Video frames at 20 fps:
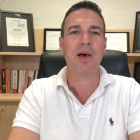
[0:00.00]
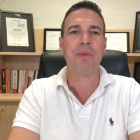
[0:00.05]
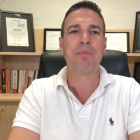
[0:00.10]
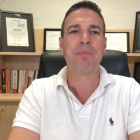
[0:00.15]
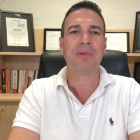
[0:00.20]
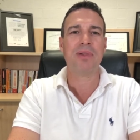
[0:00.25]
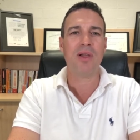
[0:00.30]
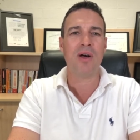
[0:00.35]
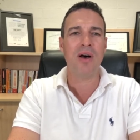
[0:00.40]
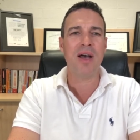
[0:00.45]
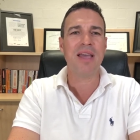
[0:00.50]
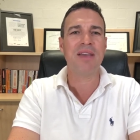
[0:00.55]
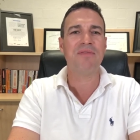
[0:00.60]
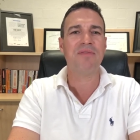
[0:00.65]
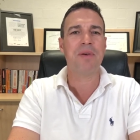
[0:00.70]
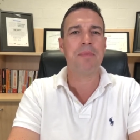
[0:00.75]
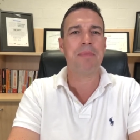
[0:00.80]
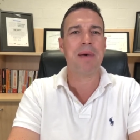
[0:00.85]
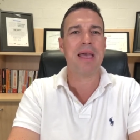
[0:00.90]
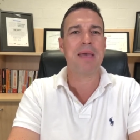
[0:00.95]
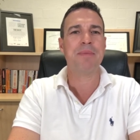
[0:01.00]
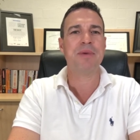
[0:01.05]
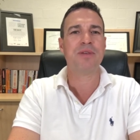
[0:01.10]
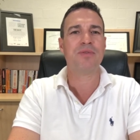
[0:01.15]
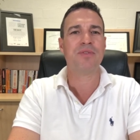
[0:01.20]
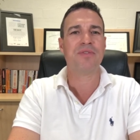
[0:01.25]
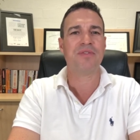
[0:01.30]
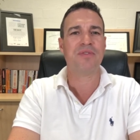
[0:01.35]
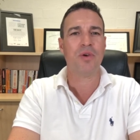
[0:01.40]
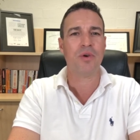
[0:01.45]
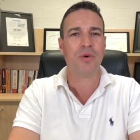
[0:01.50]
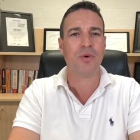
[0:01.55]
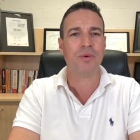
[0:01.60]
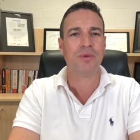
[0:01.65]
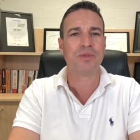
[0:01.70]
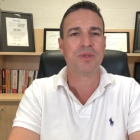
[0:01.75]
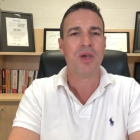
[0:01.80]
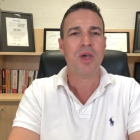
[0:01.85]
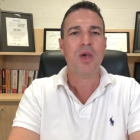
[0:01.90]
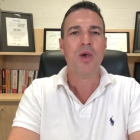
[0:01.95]
applying for payment
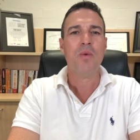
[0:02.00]
deferrals